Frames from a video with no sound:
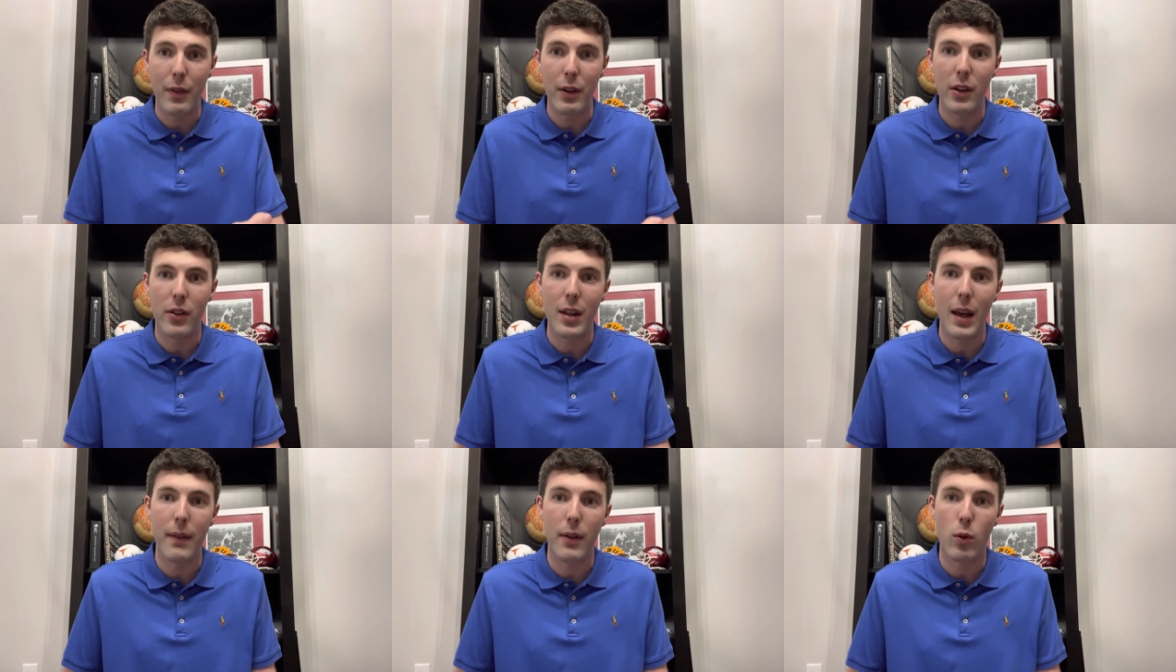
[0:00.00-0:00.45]
and
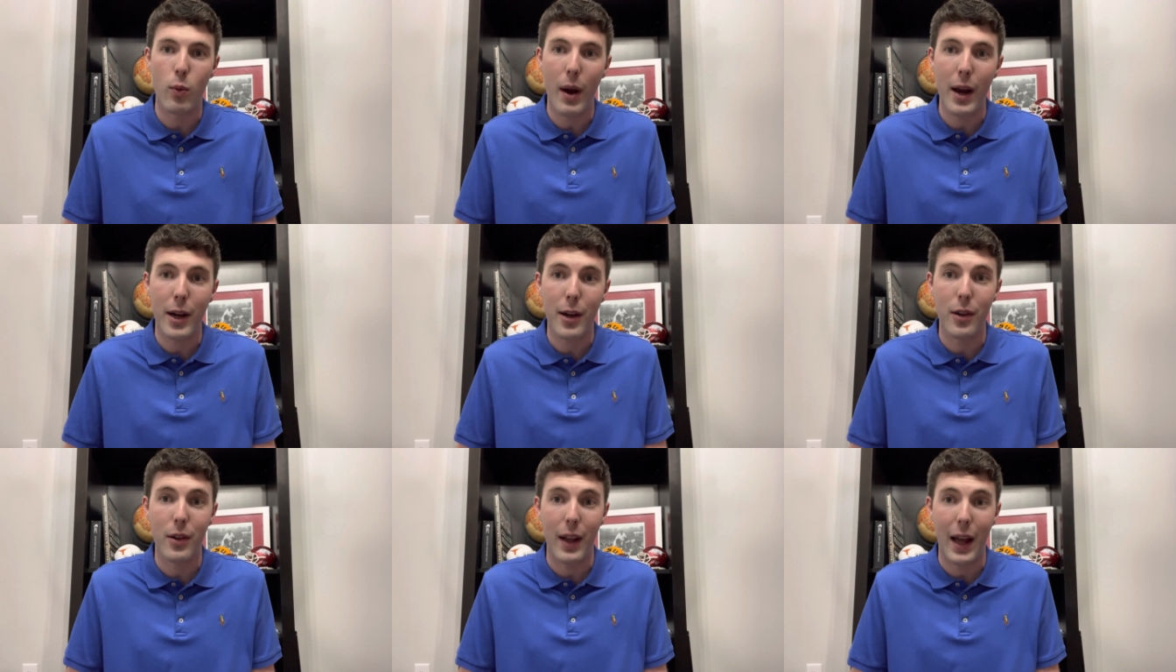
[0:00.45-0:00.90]
7
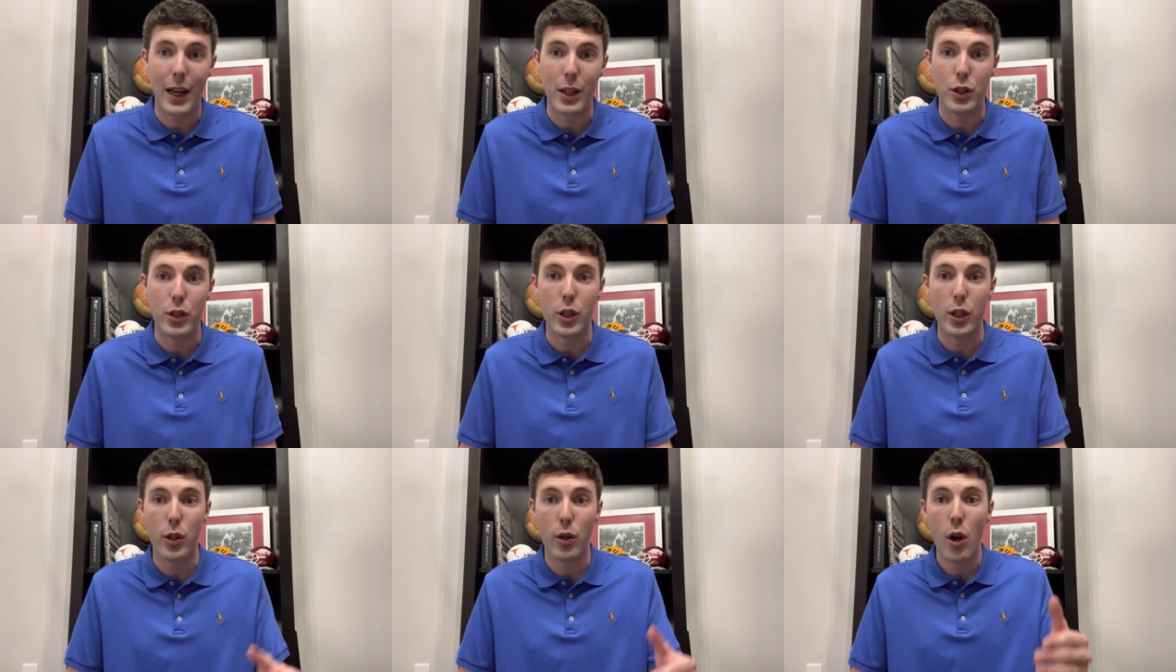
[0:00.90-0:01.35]
record
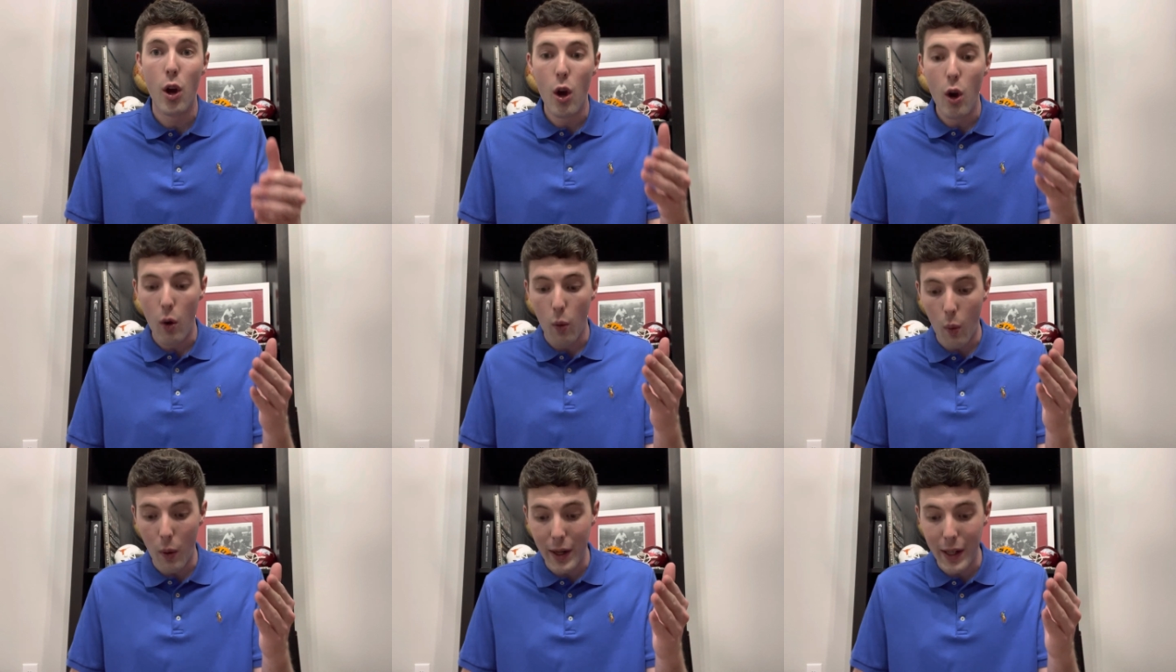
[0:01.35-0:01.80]
last year,
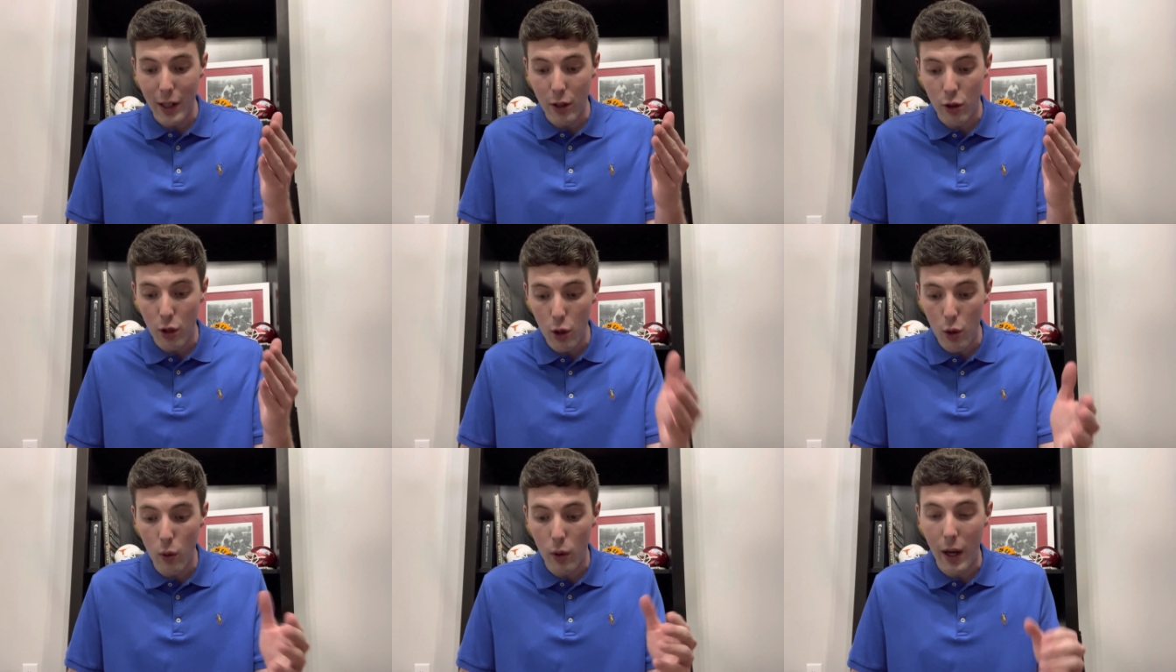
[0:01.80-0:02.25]
winning
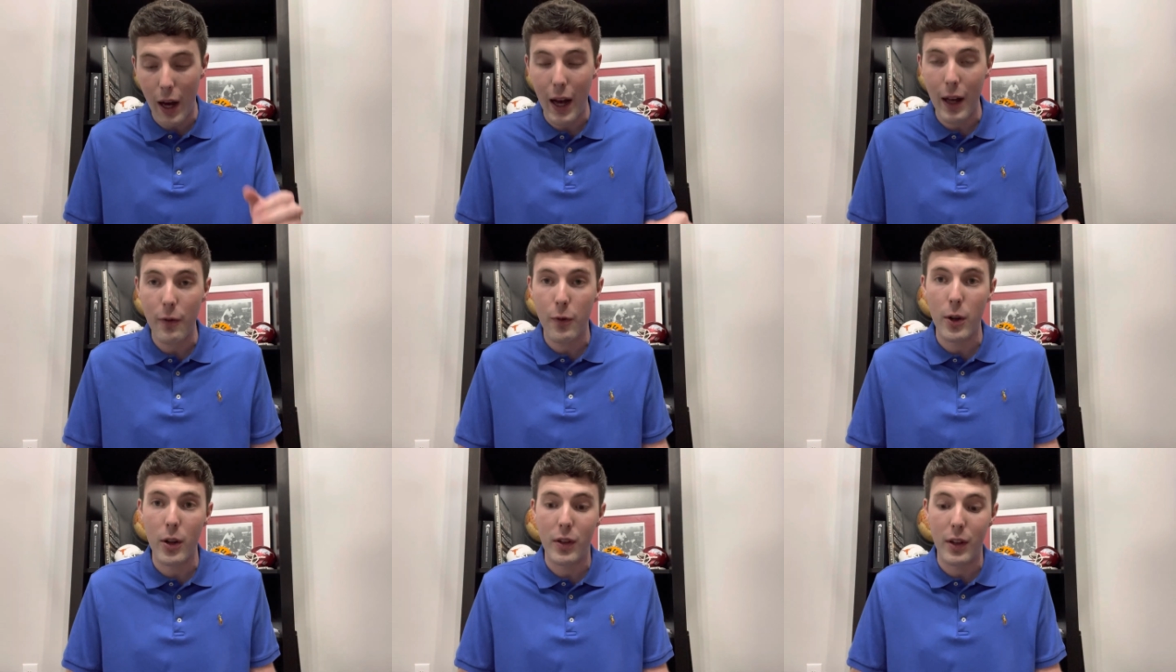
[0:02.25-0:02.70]
two
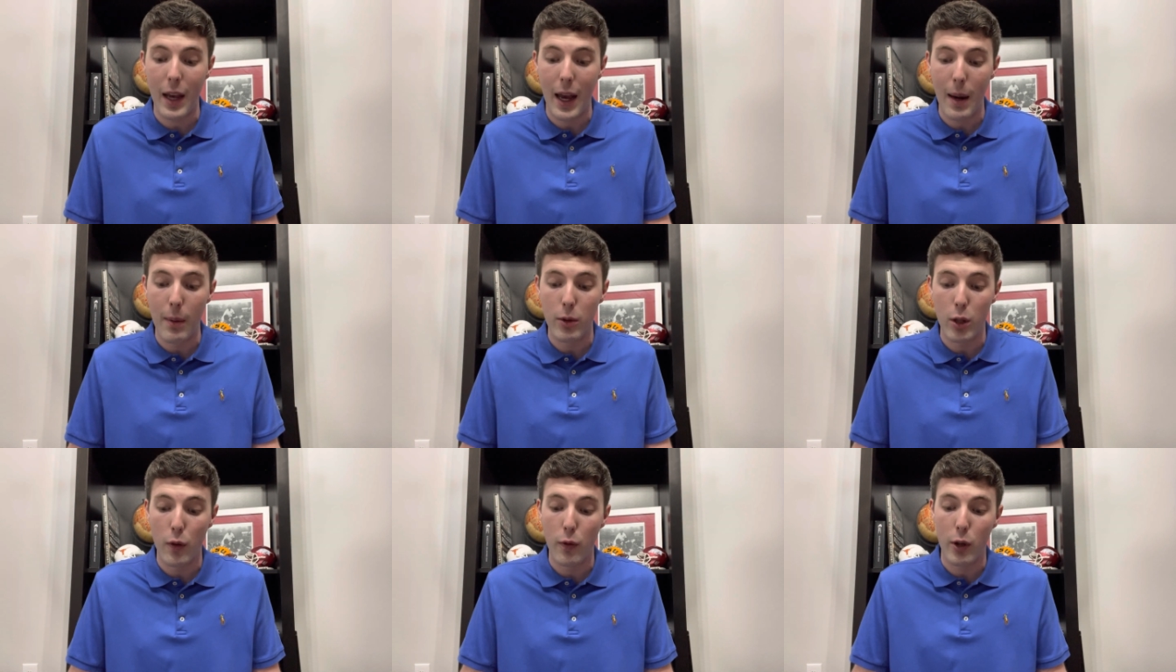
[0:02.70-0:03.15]
conference
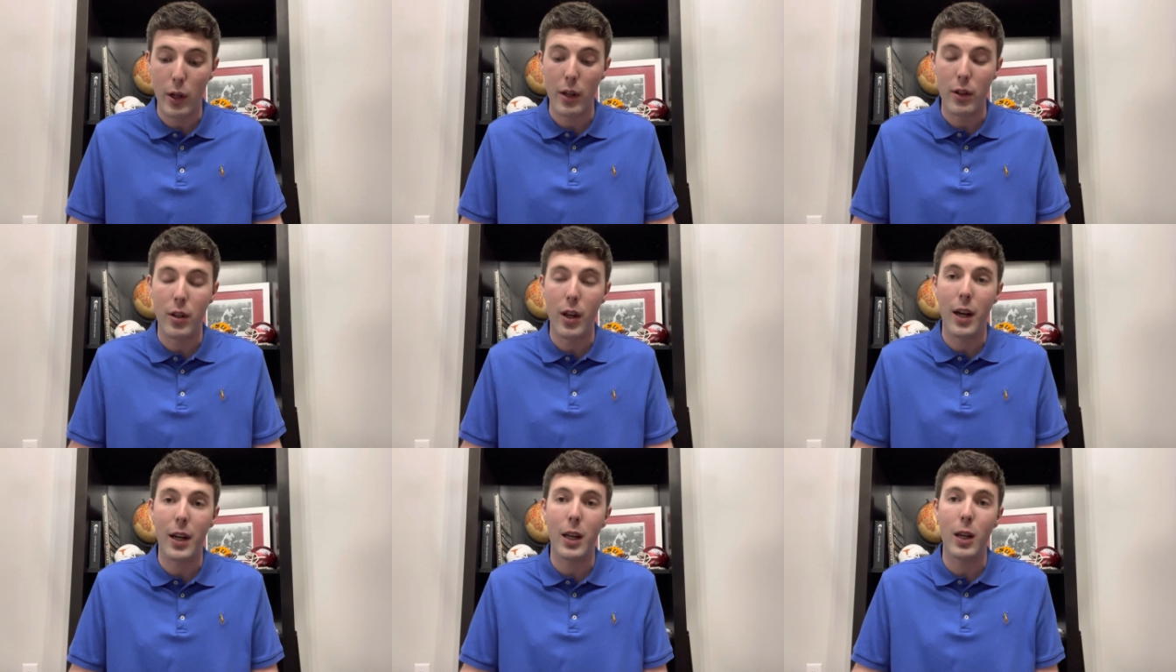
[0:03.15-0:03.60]
games over
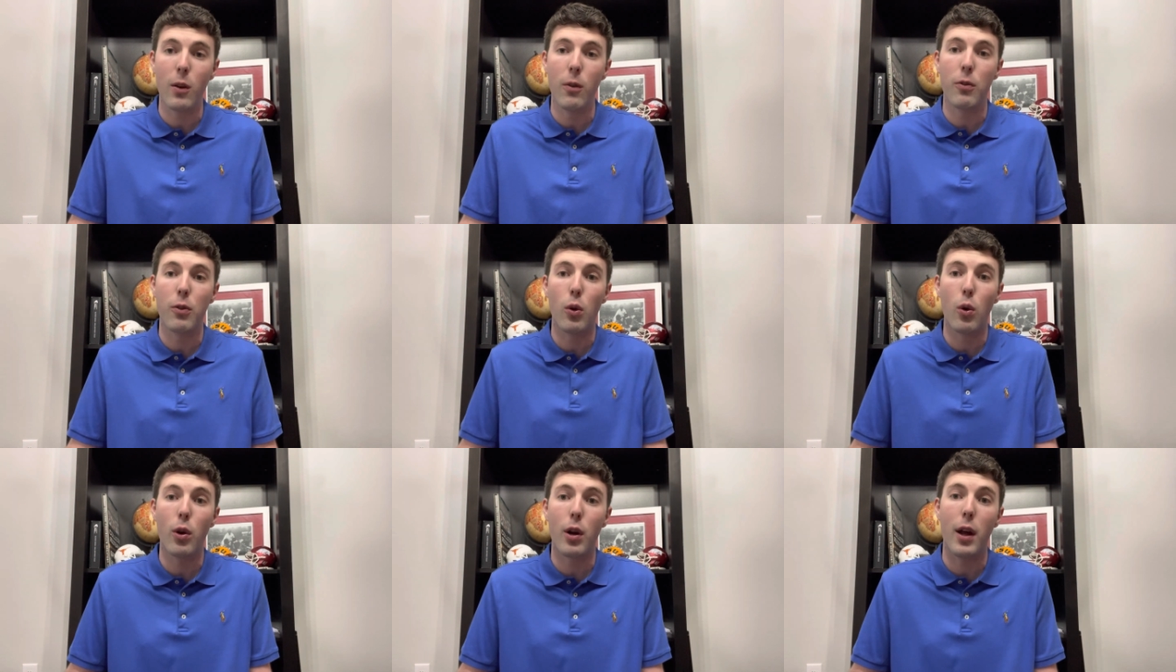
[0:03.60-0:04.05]
Kentucky and
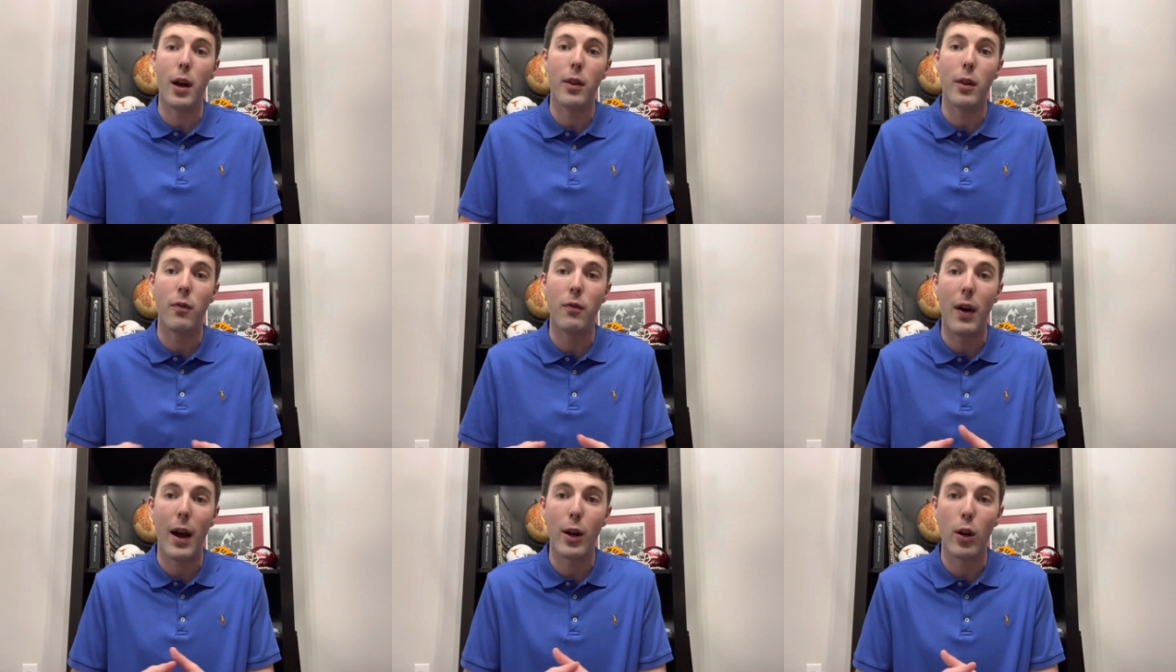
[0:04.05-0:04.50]
Florida in
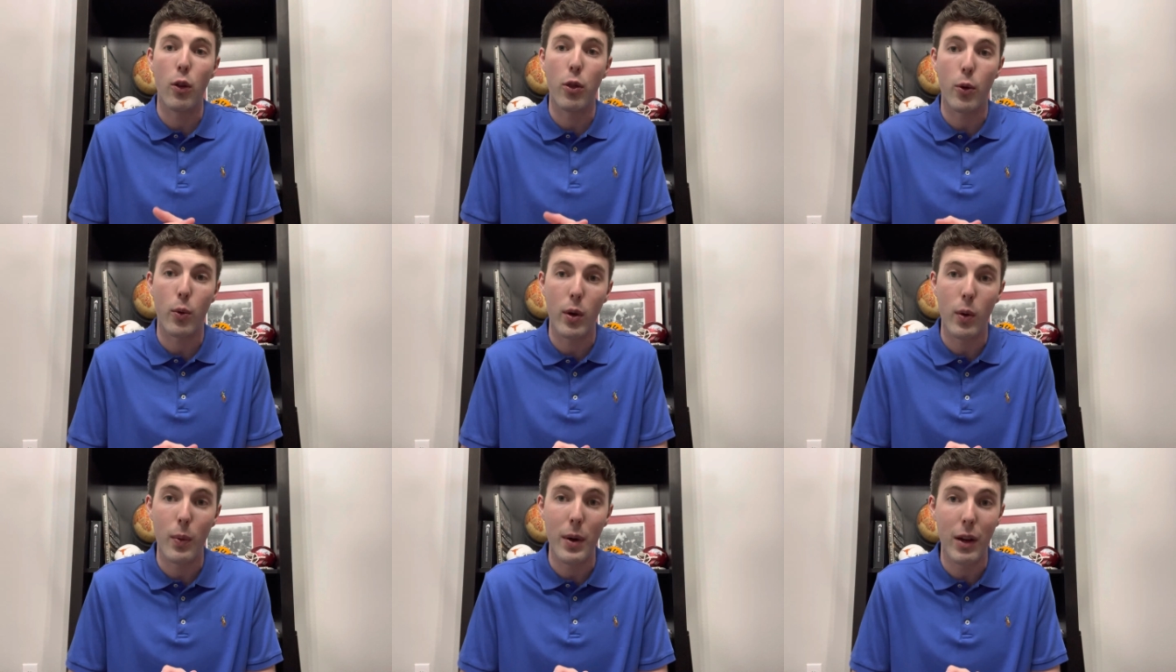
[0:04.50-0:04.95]
the final
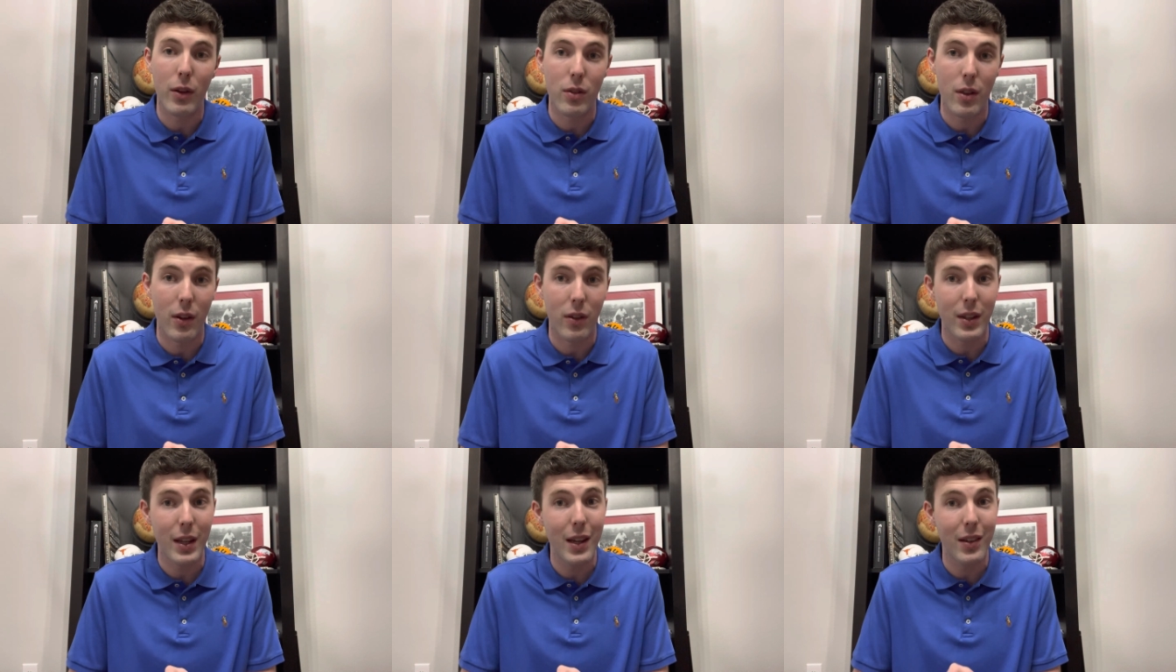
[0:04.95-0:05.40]
three weeks of
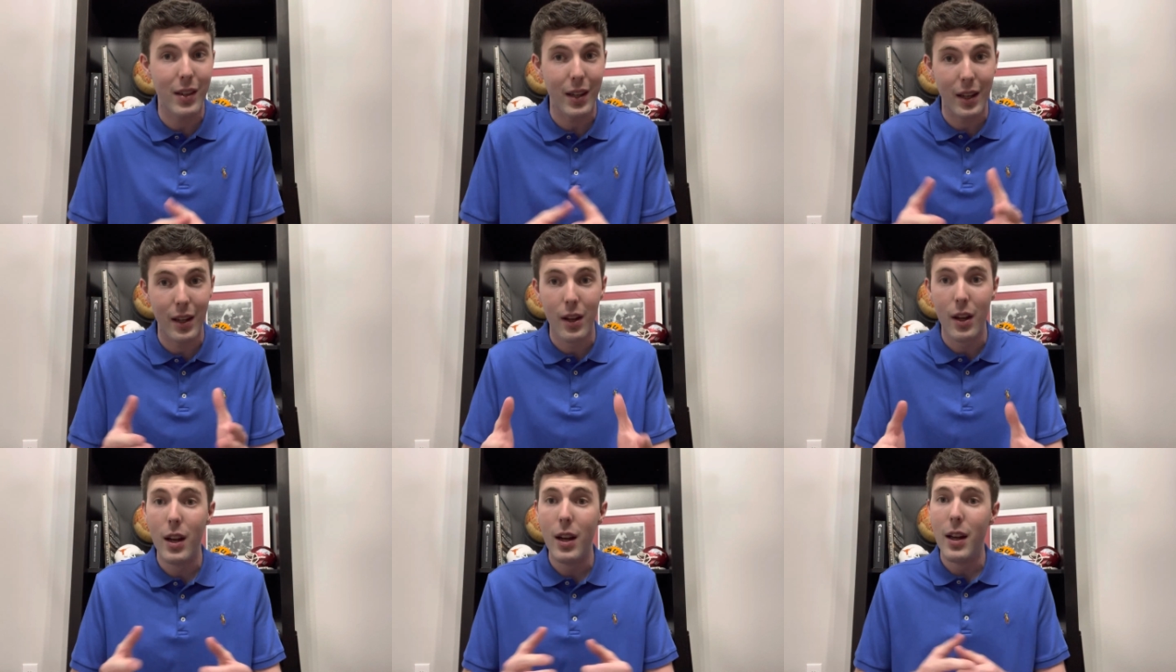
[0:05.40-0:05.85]
the season.